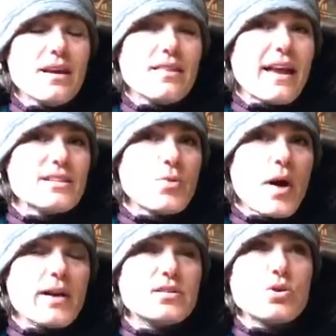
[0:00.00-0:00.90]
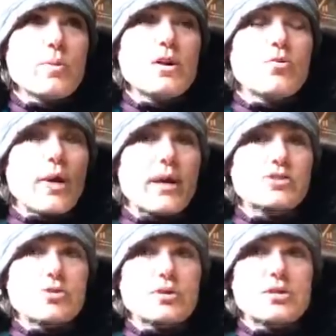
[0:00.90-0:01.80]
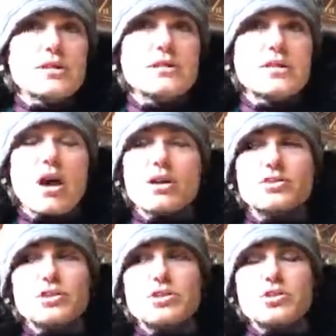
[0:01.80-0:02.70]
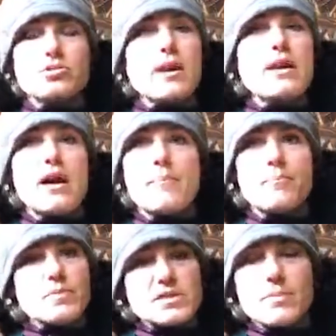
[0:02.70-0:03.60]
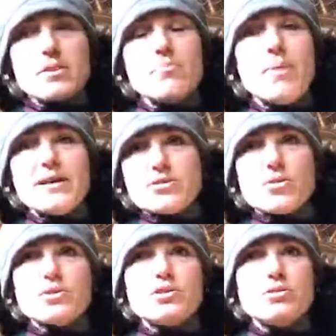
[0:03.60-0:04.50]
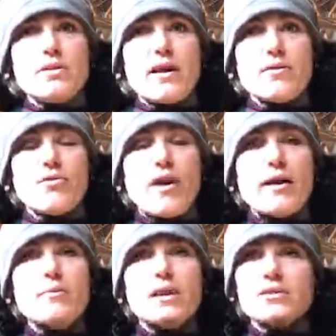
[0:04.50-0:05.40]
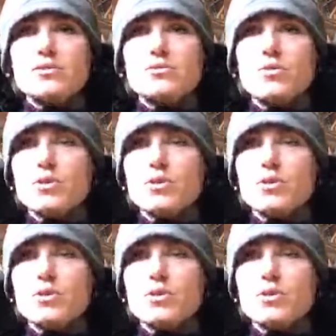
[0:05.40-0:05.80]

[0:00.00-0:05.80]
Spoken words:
And that's why so many ranch horses are just straight up some of the best horses you'll ever find, because those